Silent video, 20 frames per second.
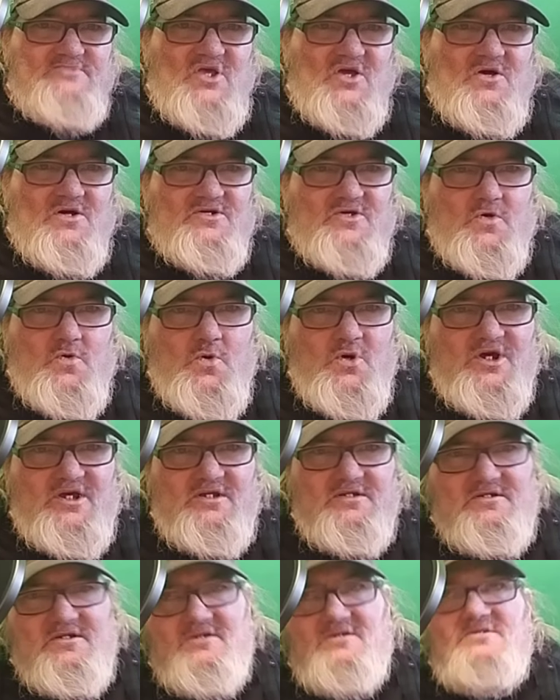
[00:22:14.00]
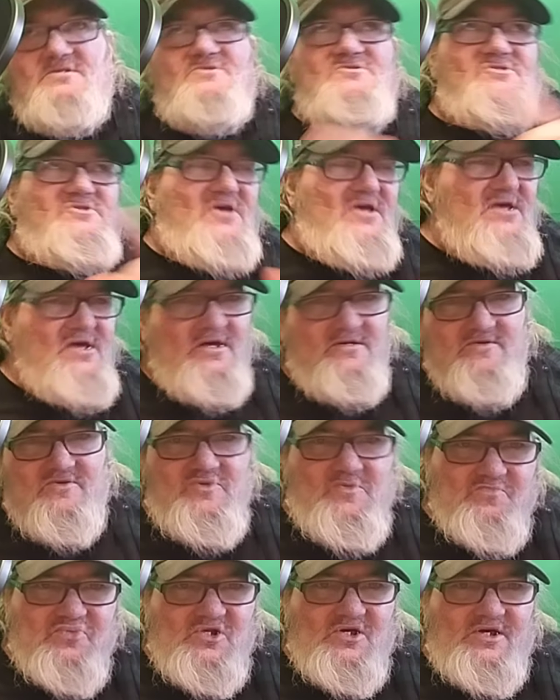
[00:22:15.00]
on a quick scan of
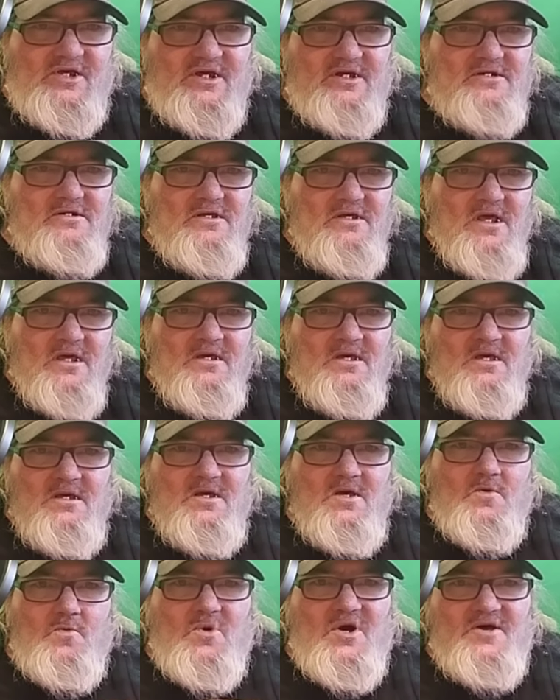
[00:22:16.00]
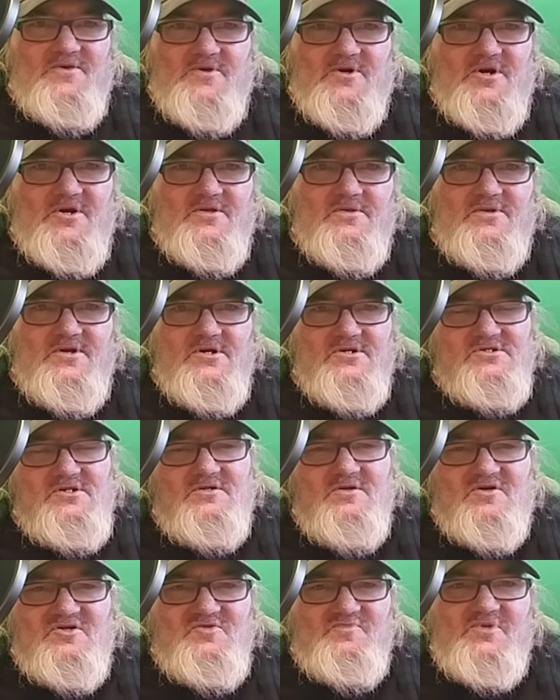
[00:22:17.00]
the plane, whether there's an
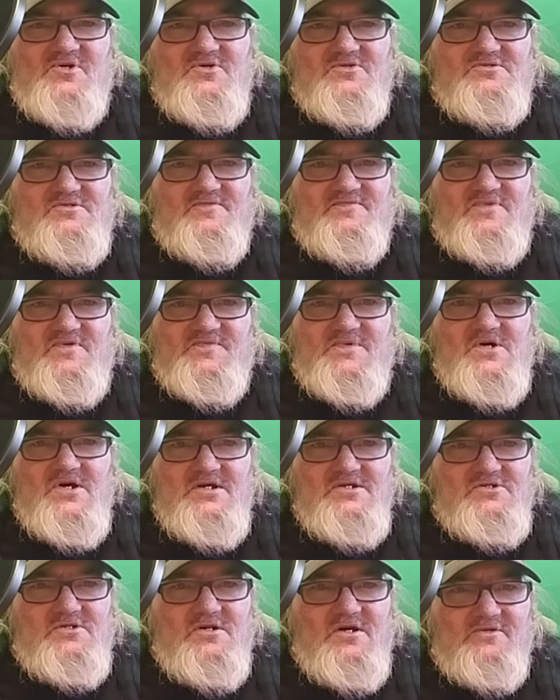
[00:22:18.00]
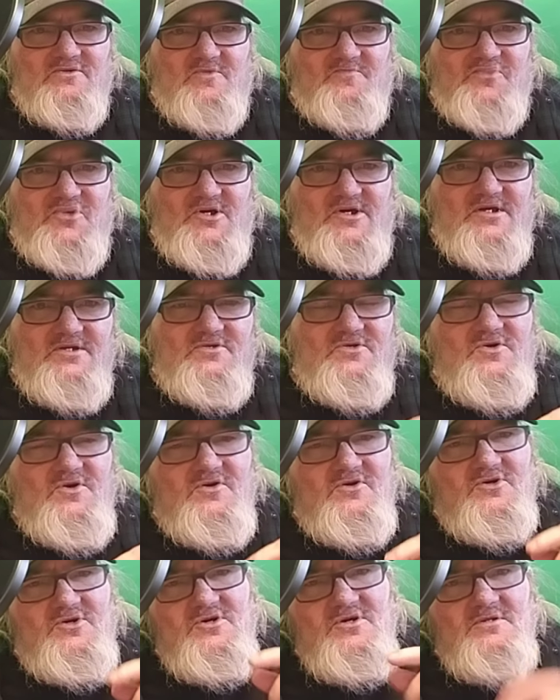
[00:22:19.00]
explosive device on the plane, you
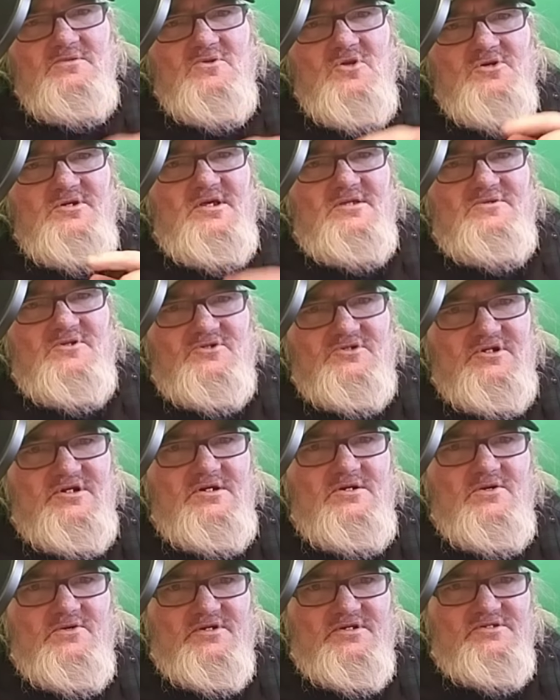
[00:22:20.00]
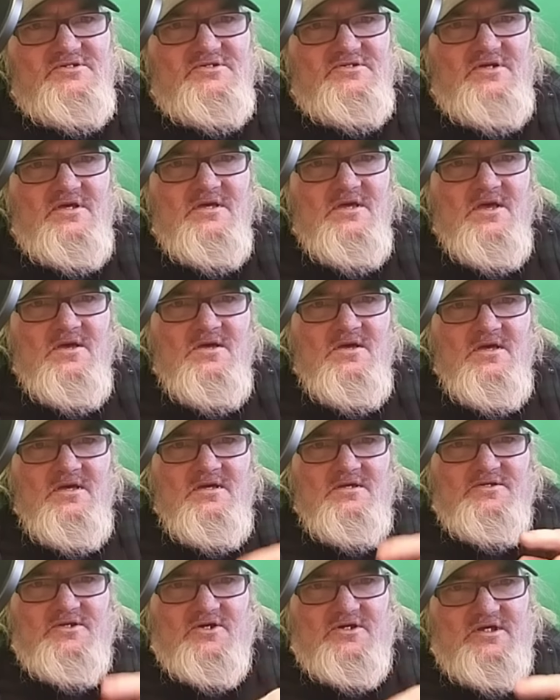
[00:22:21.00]
could look at the terrorists
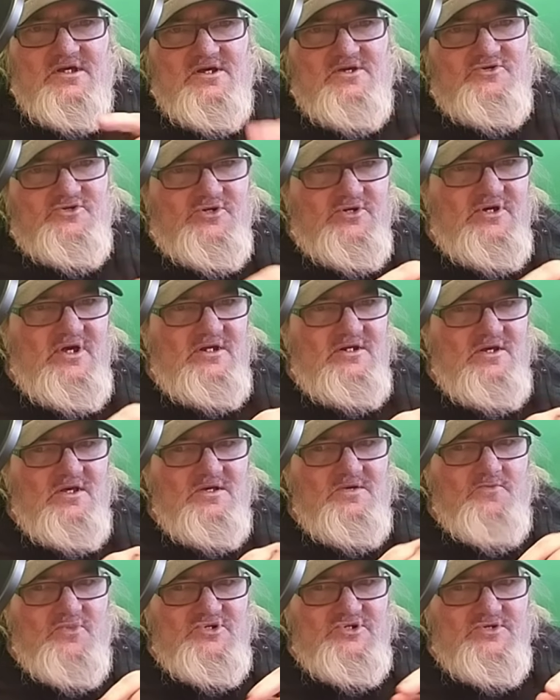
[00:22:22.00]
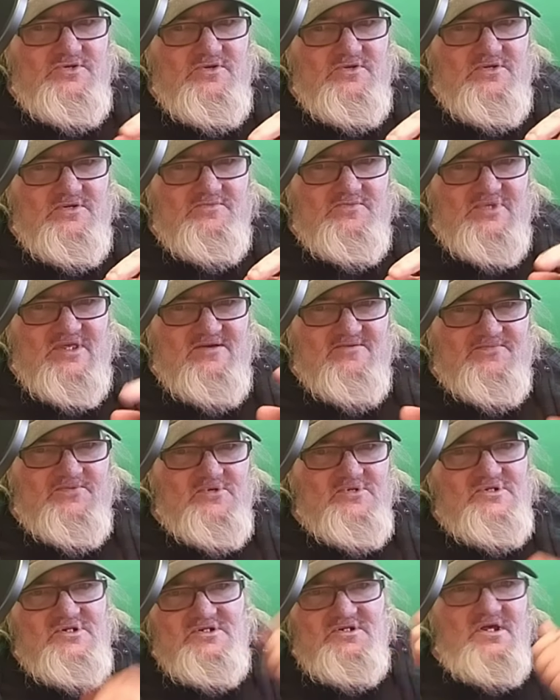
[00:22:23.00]
because you're gonna when you they
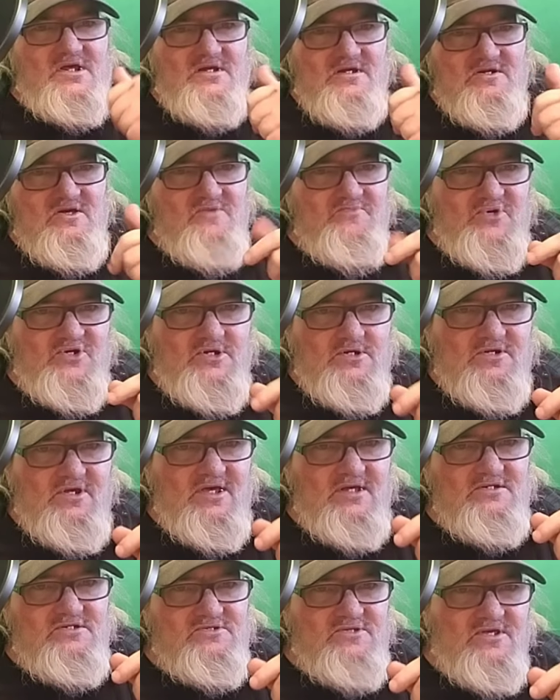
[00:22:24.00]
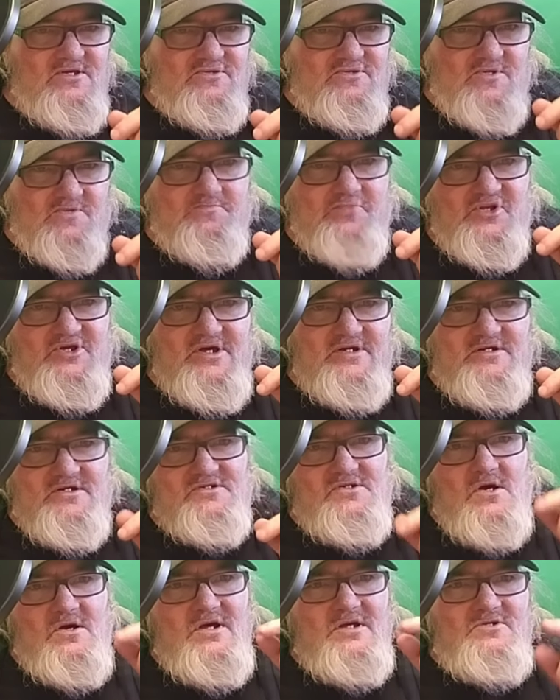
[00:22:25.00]
first stand up and announce that the plane
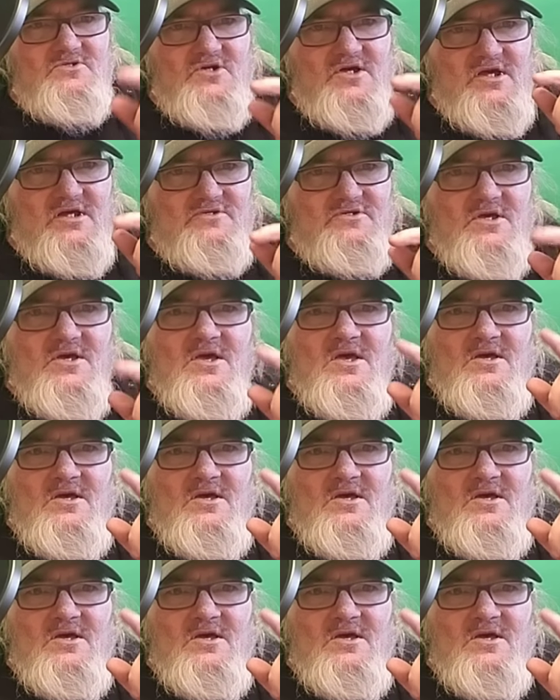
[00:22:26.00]
is hijacked.